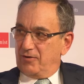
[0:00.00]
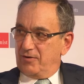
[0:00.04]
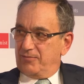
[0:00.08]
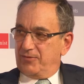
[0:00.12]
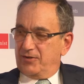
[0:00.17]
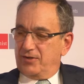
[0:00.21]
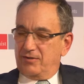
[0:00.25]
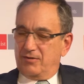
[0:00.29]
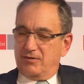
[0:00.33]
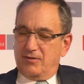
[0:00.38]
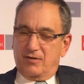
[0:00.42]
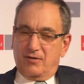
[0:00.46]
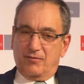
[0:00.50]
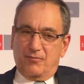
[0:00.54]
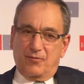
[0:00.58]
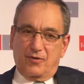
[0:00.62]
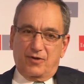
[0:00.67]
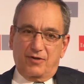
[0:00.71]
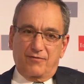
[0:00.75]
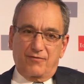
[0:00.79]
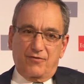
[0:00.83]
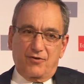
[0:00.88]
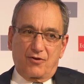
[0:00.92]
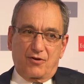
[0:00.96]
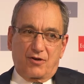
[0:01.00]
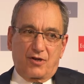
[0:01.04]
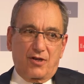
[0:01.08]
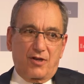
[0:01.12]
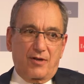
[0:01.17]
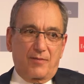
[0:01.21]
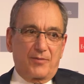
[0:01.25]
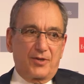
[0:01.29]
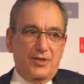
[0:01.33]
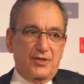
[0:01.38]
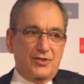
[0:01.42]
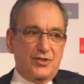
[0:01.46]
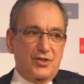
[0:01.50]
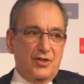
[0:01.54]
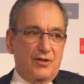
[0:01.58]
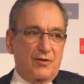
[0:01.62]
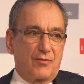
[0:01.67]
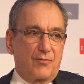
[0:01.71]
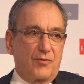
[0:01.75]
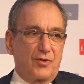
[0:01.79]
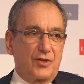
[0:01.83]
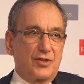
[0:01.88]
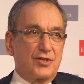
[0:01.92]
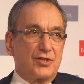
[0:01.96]
up on one of your comments here,
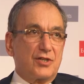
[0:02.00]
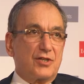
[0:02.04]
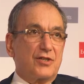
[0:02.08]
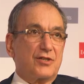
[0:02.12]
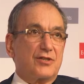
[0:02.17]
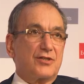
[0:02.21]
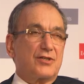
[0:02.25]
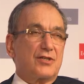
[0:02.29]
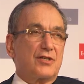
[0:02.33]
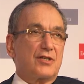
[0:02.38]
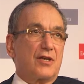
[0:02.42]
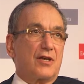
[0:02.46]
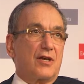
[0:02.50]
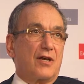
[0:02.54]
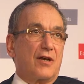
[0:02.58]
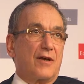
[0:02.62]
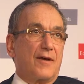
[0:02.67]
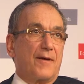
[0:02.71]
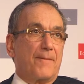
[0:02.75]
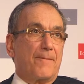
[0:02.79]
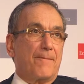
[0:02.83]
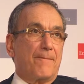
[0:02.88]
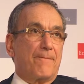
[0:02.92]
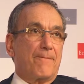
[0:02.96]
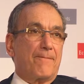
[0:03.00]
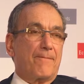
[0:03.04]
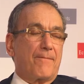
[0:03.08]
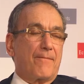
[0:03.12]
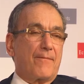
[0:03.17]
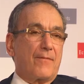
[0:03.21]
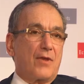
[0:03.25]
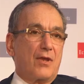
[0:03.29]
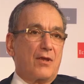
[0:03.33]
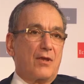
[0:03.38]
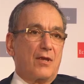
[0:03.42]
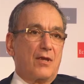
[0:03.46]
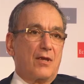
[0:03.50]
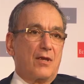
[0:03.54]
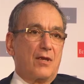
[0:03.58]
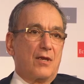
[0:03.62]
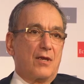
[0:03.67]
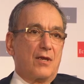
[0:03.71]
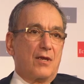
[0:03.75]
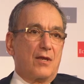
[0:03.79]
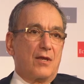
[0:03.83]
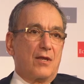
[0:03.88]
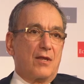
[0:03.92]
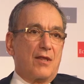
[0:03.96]
which is
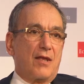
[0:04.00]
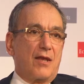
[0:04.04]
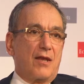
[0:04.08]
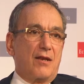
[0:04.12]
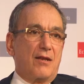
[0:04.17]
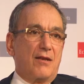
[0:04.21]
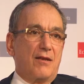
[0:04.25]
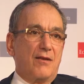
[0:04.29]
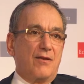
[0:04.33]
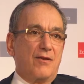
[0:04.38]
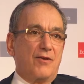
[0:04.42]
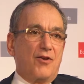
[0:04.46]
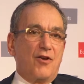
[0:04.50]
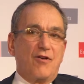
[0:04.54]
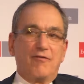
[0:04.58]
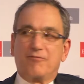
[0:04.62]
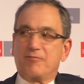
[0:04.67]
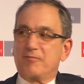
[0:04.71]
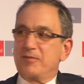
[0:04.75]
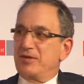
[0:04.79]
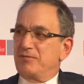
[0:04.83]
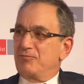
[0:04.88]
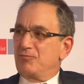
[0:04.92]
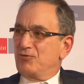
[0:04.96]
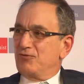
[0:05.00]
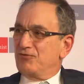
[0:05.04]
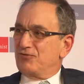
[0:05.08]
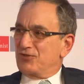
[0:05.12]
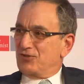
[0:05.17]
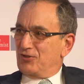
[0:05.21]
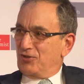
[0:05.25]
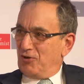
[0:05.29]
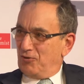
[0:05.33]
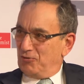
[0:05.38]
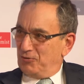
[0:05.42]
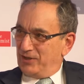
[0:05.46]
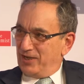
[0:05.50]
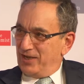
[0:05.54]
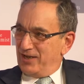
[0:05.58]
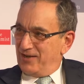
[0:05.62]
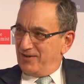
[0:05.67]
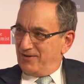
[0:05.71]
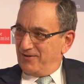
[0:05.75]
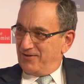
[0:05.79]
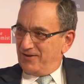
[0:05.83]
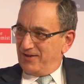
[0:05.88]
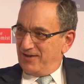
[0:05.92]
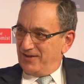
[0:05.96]
that government moves
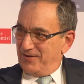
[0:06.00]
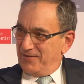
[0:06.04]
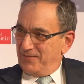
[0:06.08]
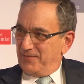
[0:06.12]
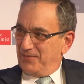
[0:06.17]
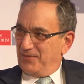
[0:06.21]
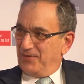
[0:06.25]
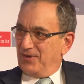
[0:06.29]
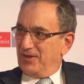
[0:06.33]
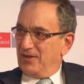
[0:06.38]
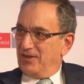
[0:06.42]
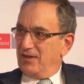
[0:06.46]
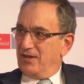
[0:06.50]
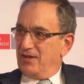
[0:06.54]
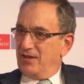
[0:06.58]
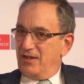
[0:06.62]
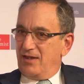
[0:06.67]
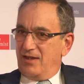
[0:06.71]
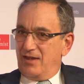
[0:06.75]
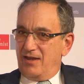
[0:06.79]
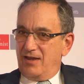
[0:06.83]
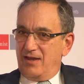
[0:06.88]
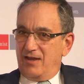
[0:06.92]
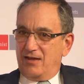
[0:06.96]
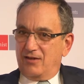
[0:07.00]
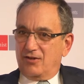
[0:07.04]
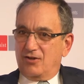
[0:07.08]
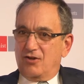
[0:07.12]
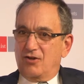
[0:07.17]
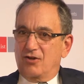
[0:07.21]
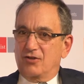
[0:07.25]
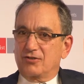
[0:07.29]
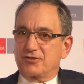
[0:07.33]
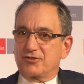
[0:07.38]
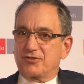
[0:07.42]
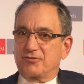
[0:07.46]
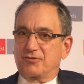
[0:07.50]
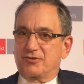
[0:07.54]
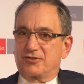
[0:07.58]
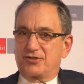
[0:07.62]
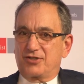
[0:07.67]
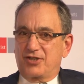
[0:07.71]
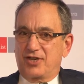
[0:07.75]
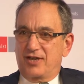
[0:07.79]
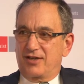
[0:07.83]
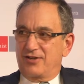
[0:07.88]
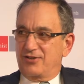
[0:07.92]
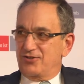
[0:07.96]
slowly, right? And cultural
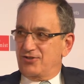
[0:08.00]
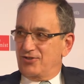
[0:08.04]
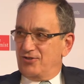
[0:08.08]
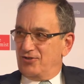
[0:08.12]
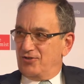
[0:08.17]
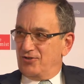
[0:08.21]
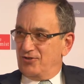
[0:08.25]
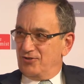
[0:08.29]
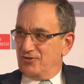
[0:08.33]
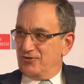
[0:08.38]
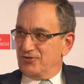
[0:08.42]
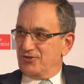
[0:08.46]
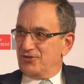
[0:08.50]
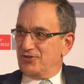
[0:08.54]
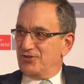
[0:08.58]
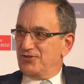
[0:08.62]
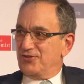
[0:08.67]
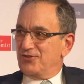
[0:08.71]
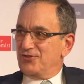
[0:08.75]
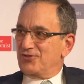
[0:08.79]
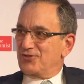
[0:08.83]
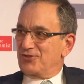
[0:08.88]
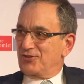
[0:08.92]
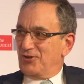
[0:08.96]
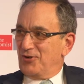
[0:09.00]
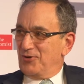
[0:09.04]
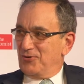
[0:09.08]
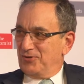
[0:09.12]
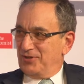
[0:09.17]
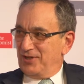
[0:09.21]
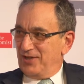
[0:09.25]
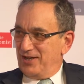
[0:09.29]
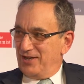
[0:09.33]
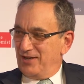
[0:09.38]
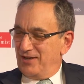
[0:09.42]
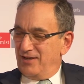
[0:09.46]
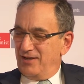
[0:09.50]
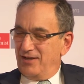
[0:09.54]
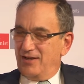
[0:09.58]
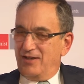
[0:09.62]
change occurs slowly.